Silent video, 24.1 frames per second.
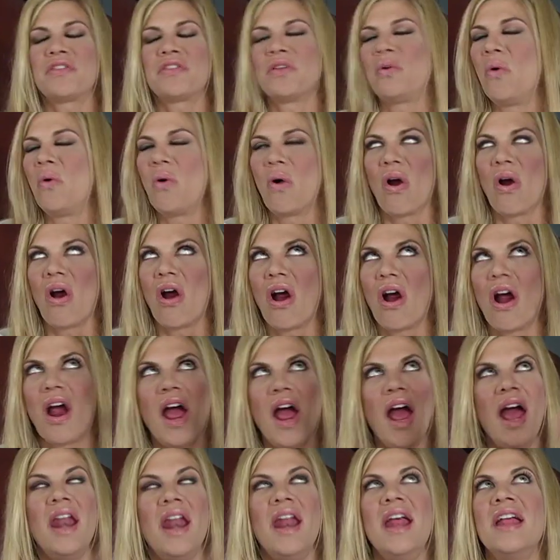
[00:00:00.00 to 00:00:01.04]
floor
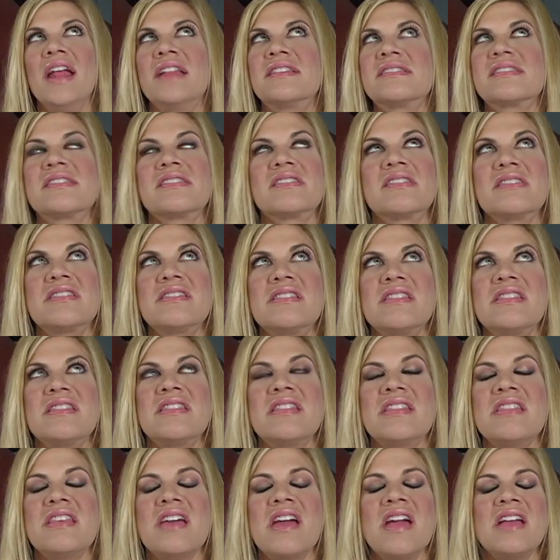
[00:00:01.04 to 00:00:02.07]
and it's
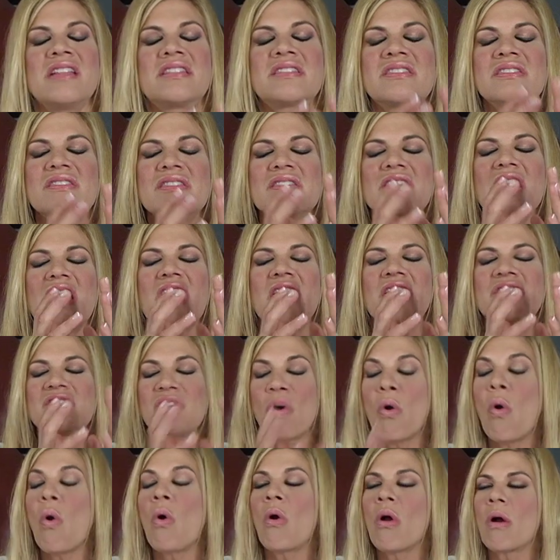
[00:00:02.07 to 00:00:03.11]
it's it's
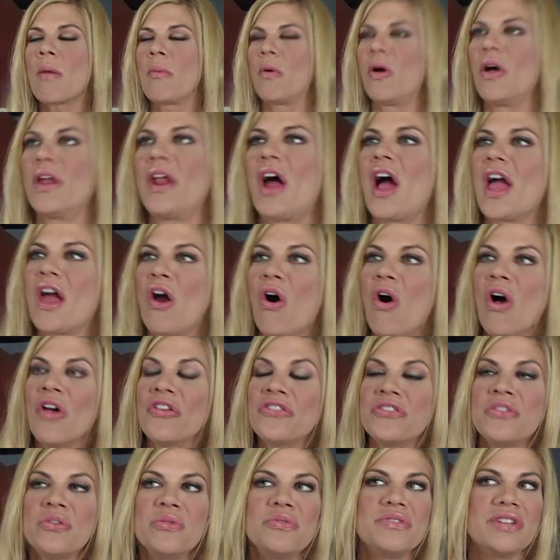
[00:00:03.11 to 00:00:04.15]
horrible and i
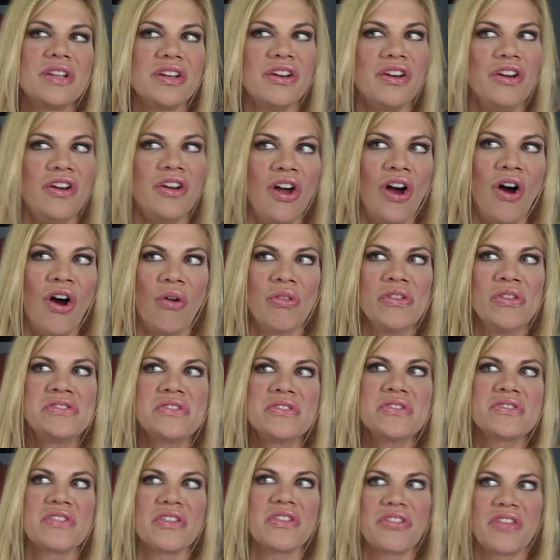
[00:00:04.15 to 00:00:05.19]
also didn't know this
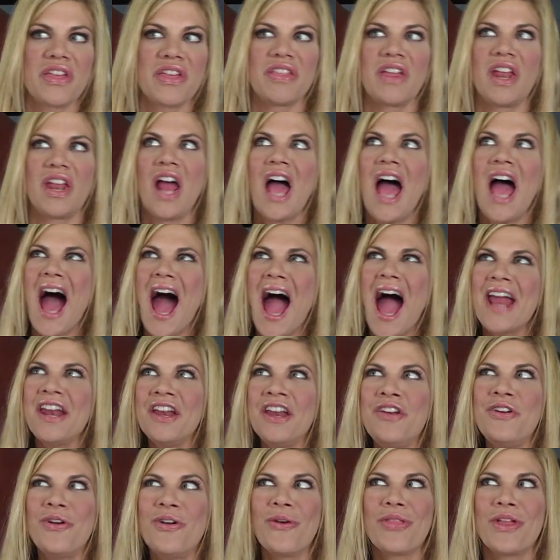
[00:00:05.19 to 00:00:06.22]
is the thing that i
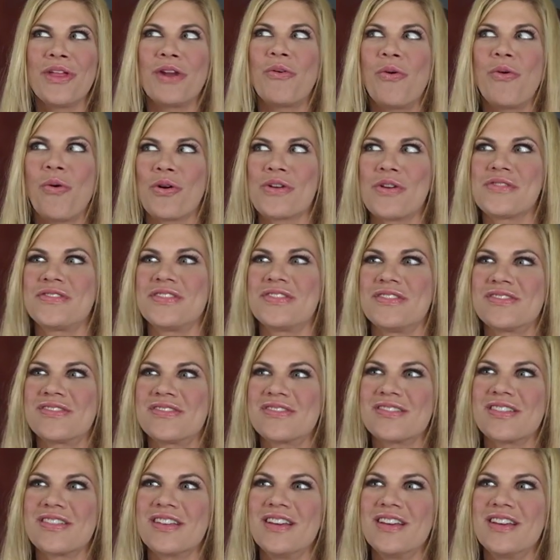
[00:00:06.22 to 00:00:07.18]
didn't know that horses